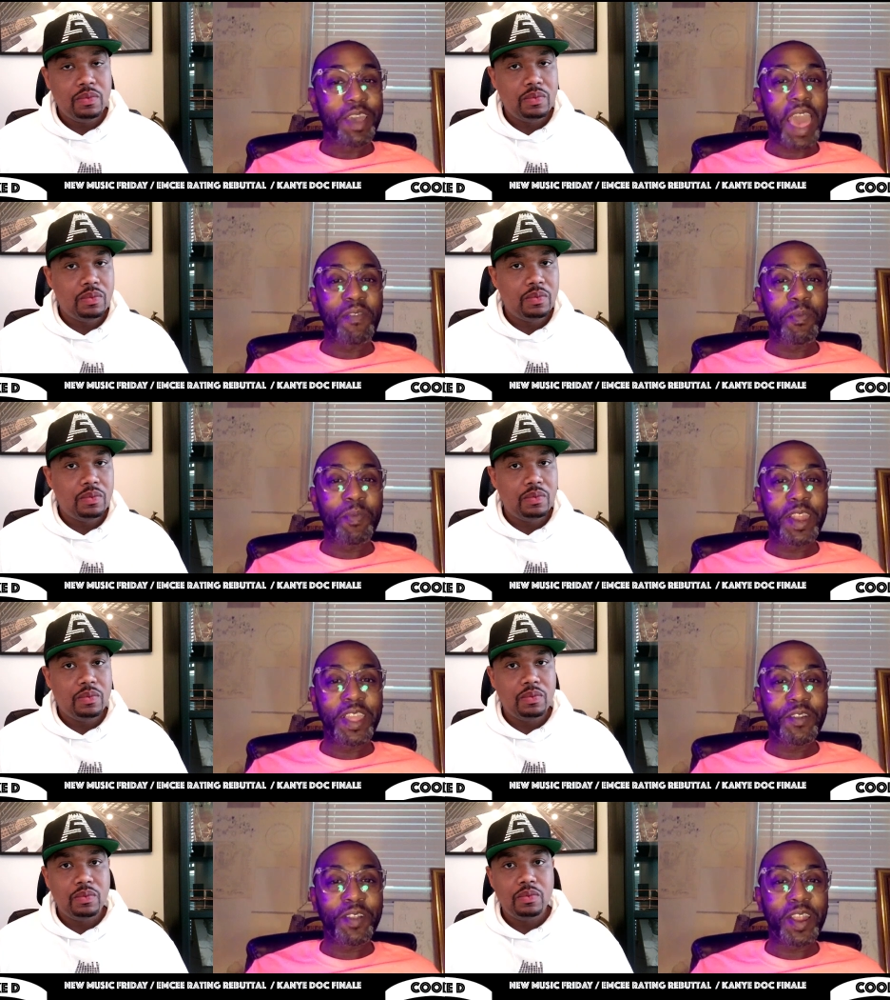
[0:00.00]
Speaker 1: but we haven't
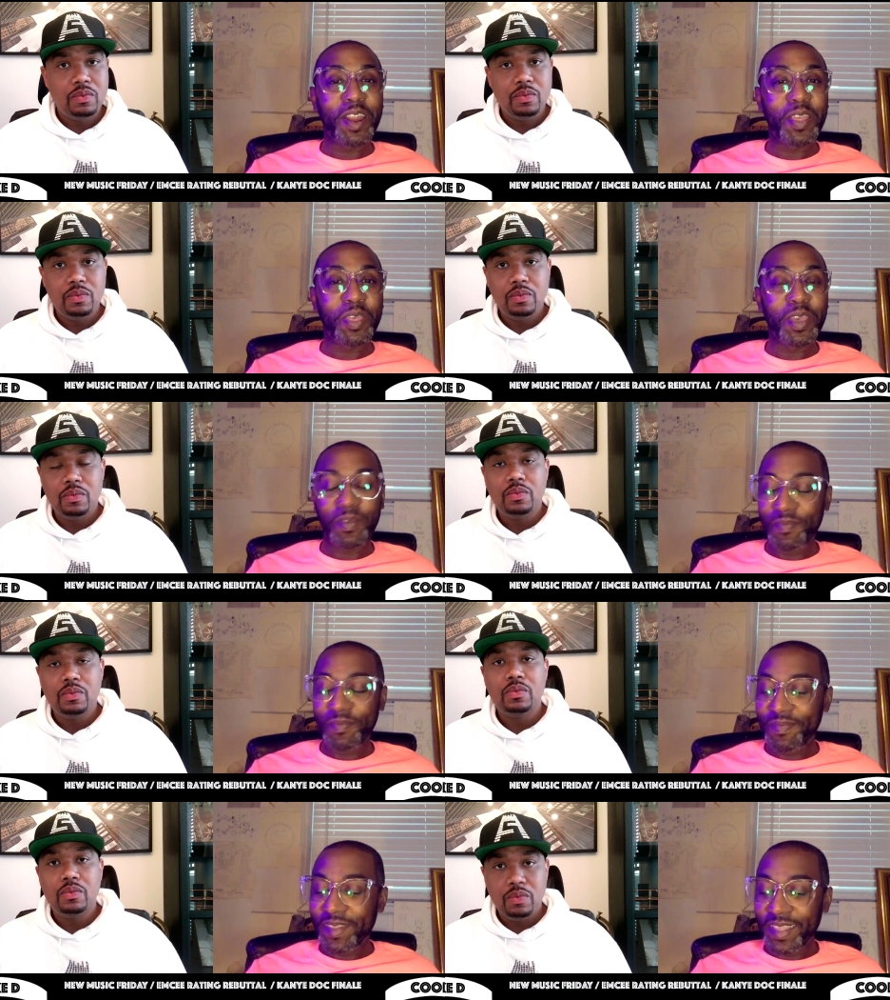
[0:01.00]
been hearing
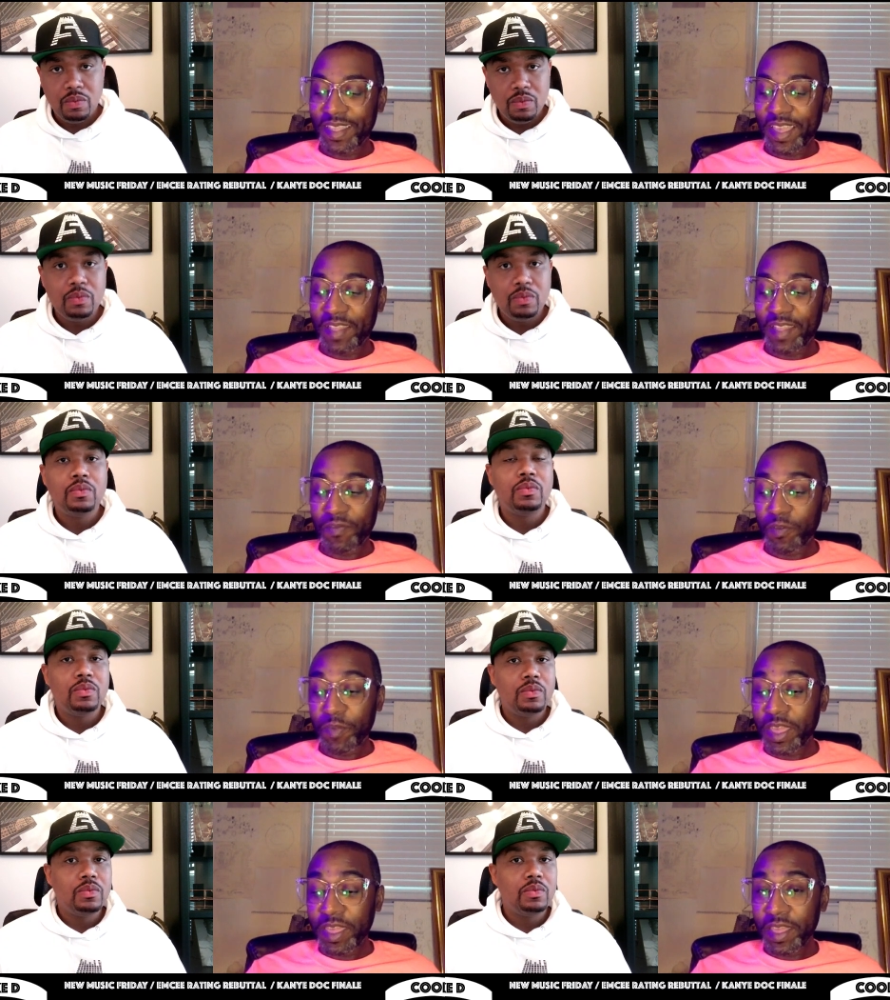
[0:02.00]
anything. And
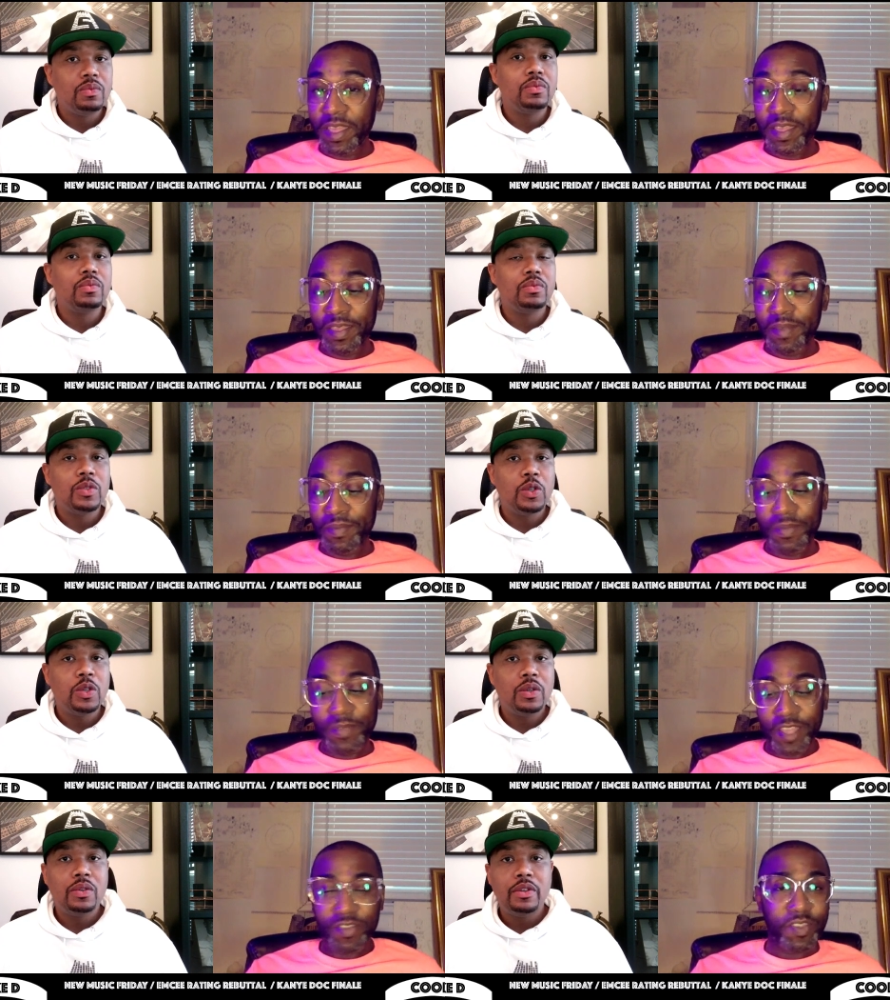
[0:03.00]
for me,
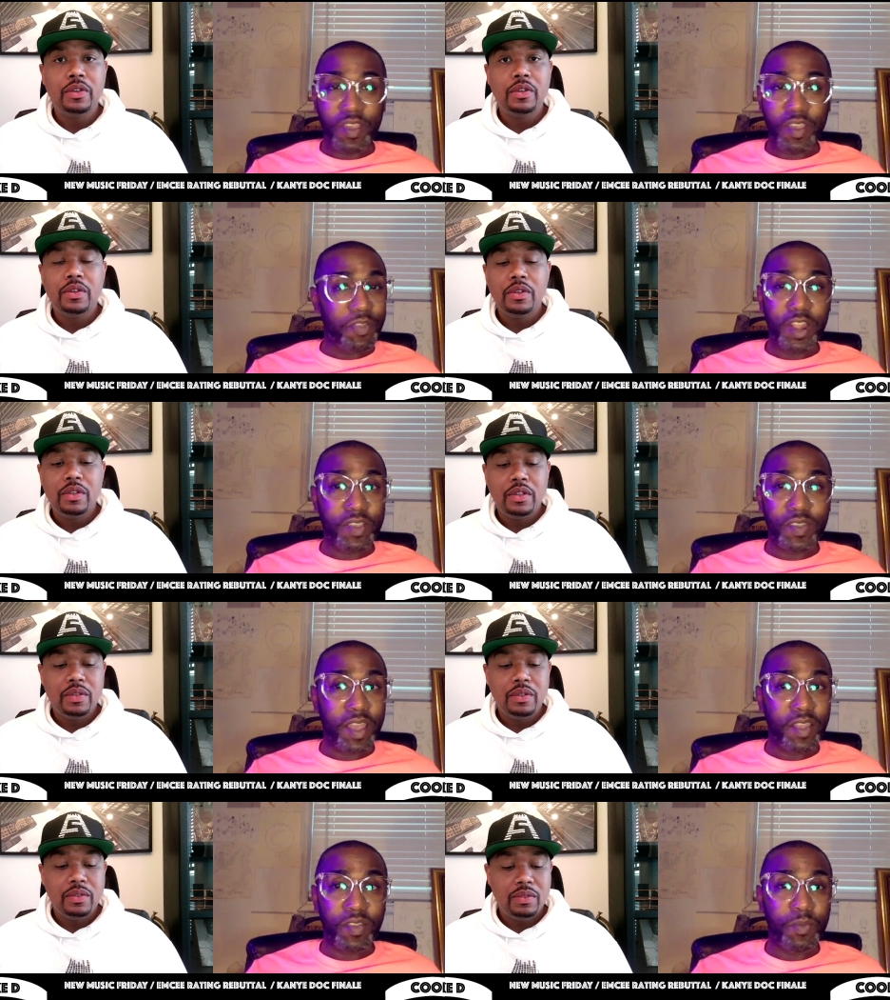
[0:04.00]
that's the stuff that
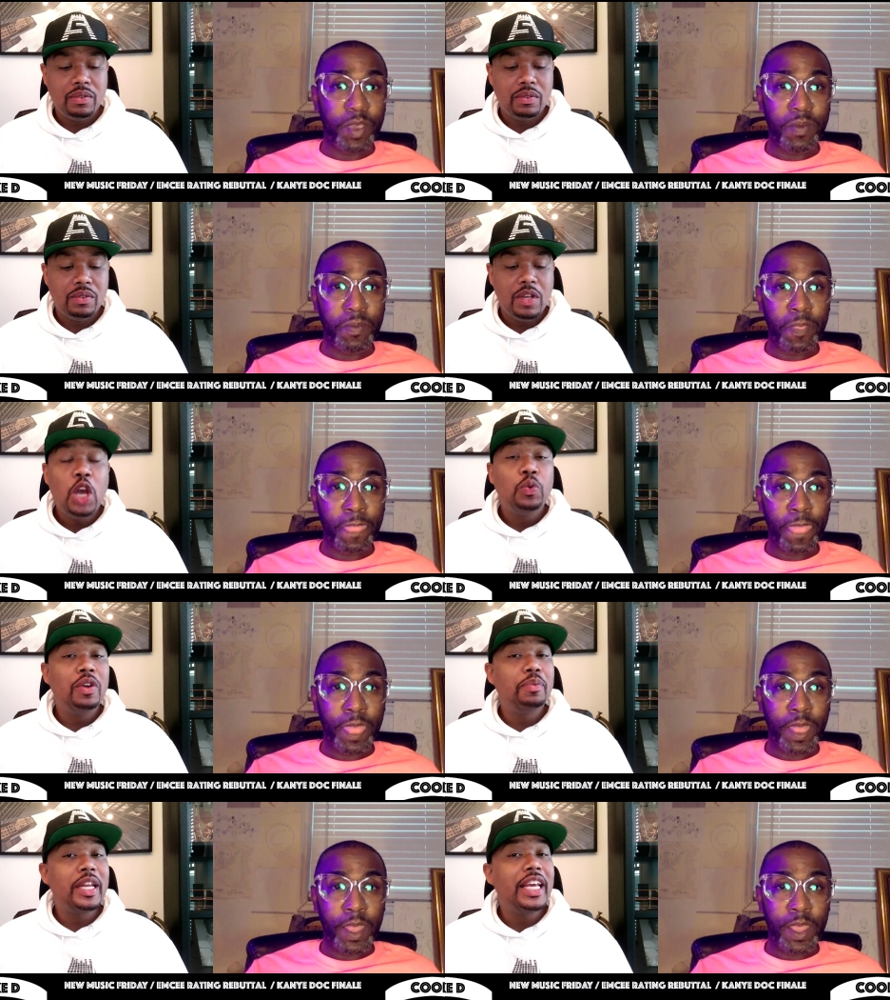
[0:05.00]
Speaker 2: excites me.
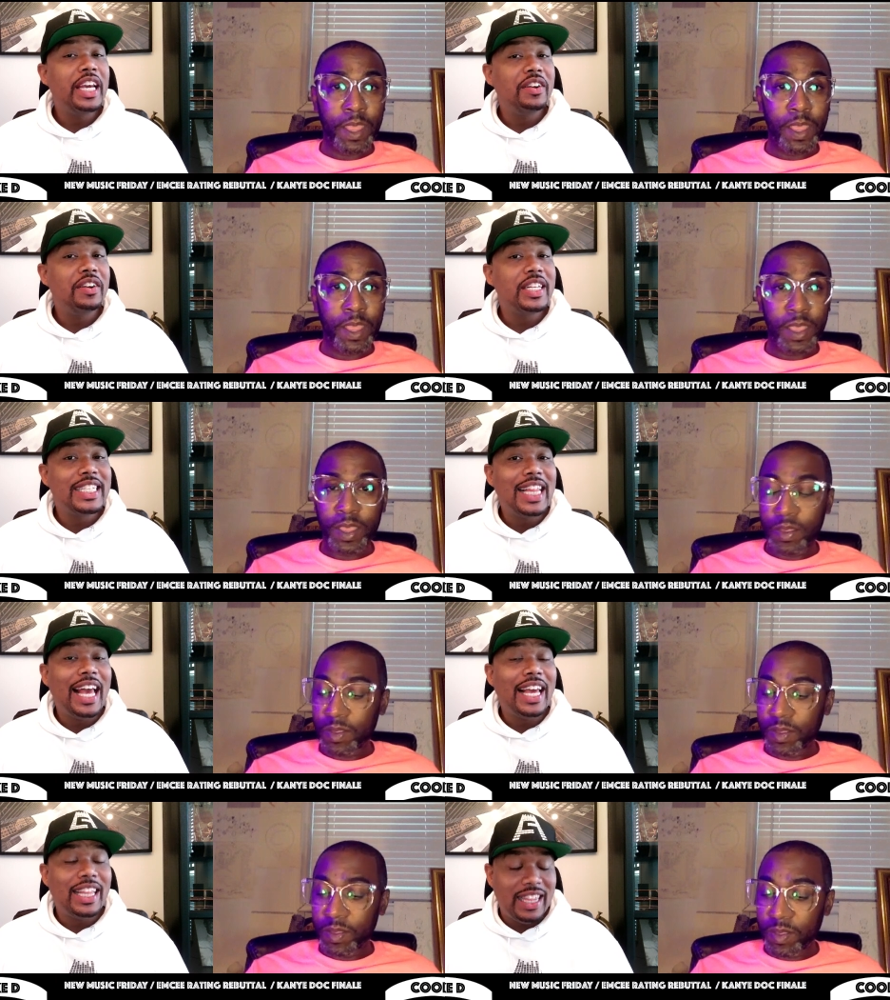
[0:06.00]
We've been hearing
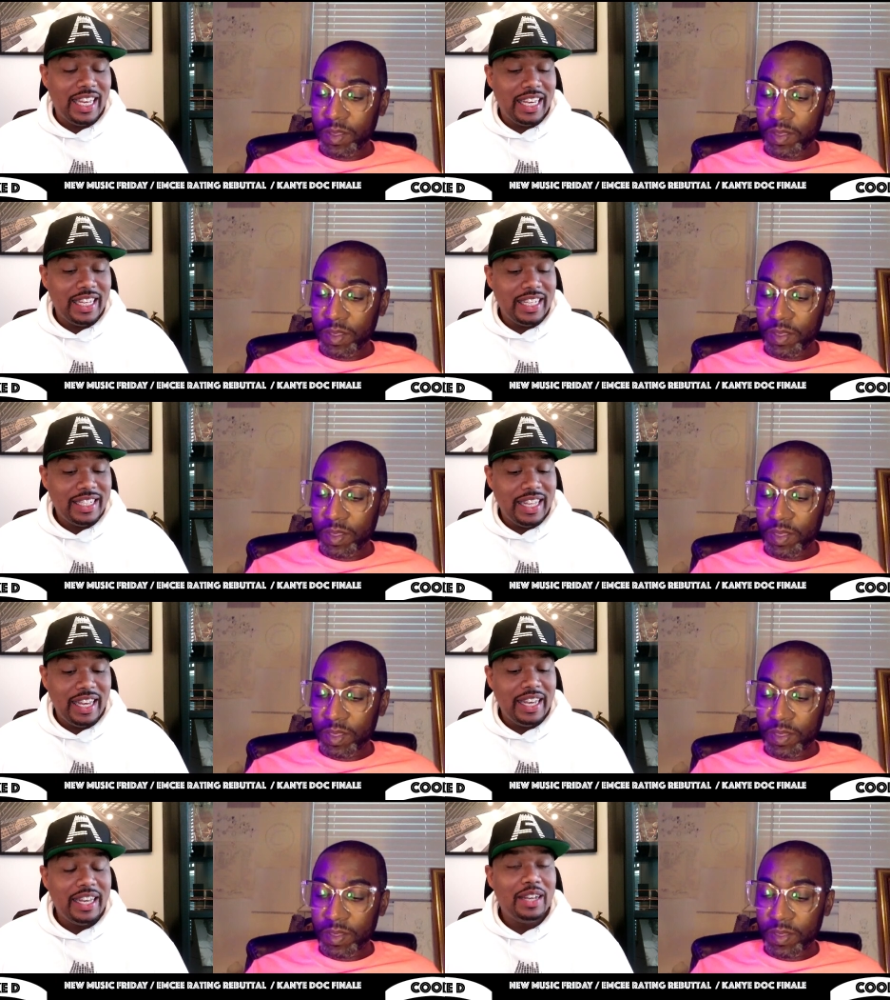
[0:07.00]
slight things
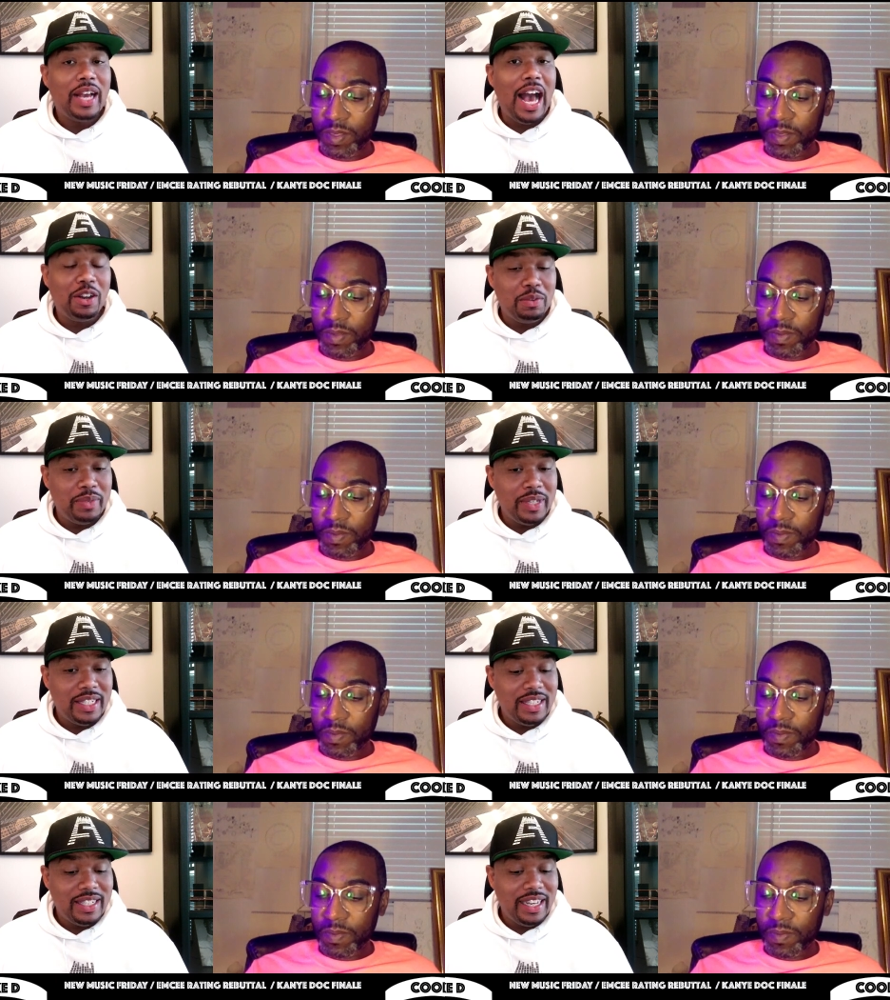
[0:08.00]
that
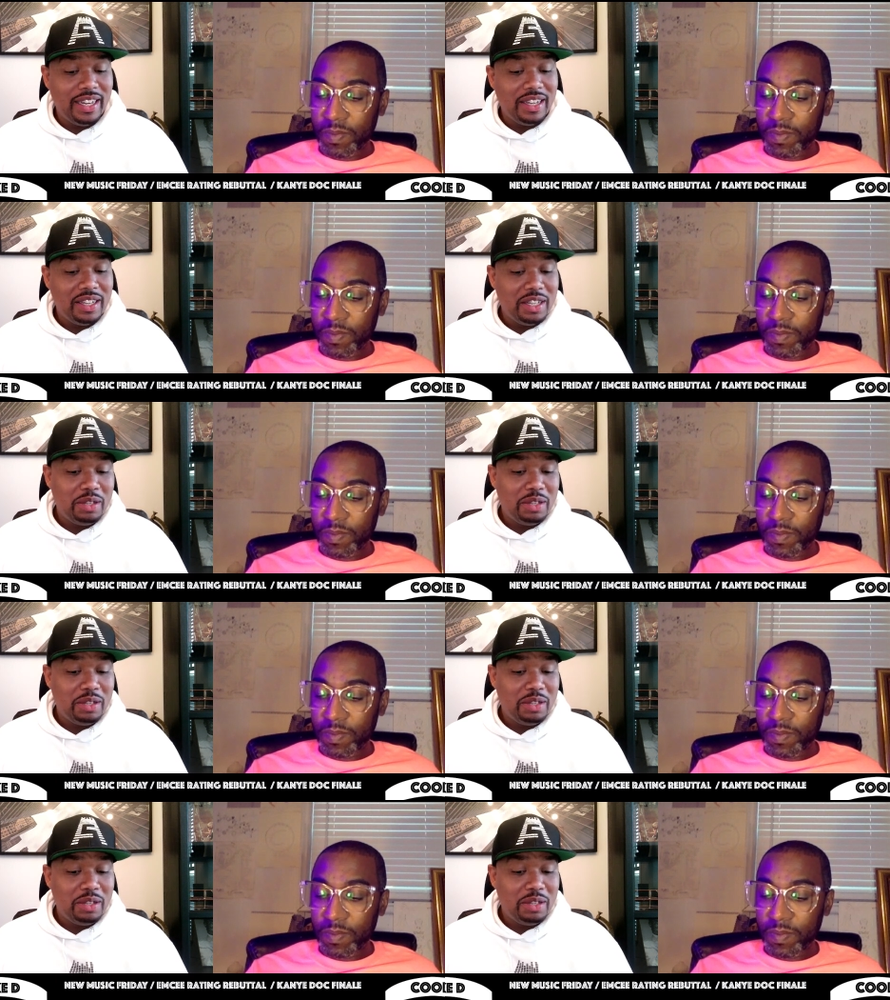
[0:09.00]
Alchemist is there.